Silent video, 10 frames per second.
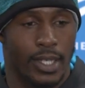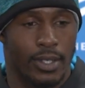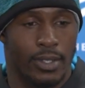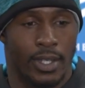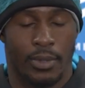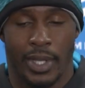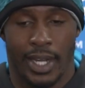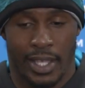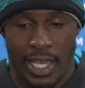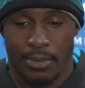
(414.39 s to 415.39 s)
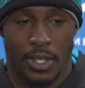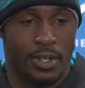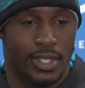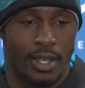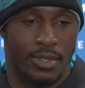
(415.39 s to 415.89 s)
You know, we got a game
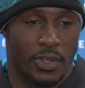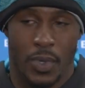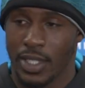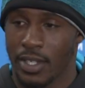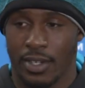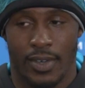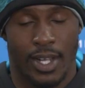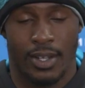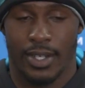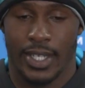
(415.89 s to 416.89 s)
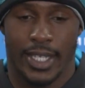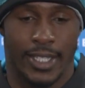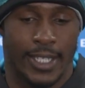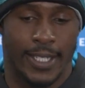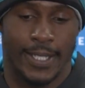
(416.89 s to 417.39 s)
Thursday. It was a quick turnaround, and
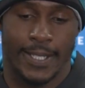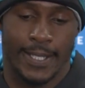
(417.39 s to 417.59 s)
uh,